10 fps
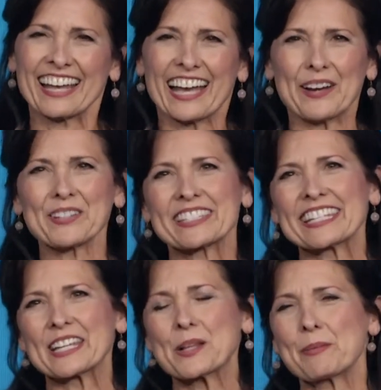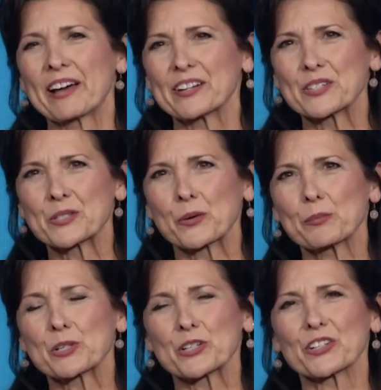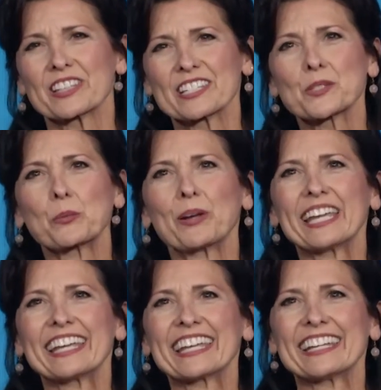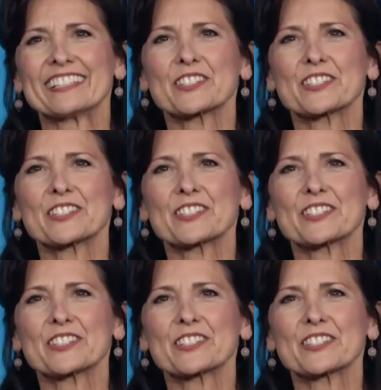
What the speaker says: I was thinking about a scripture this week in